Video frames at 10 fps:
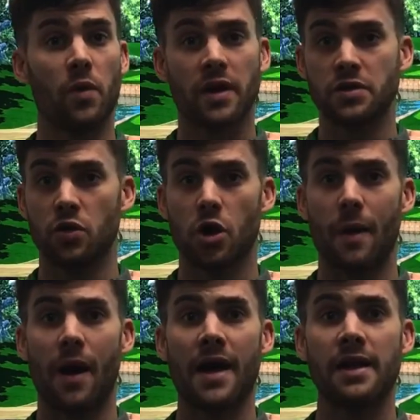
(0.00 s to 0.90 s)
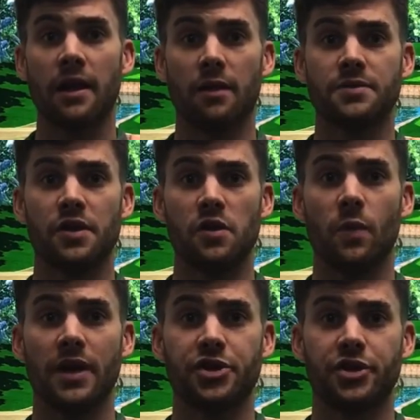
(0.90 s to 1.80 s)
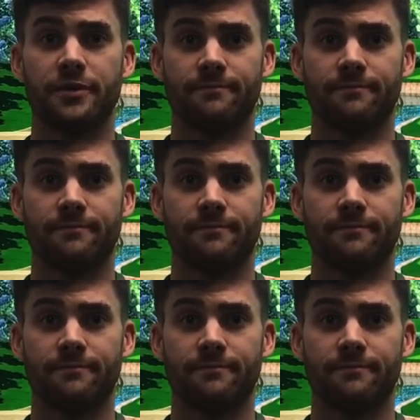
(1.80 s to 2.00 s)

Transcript: we can talk about any clubs that you wish.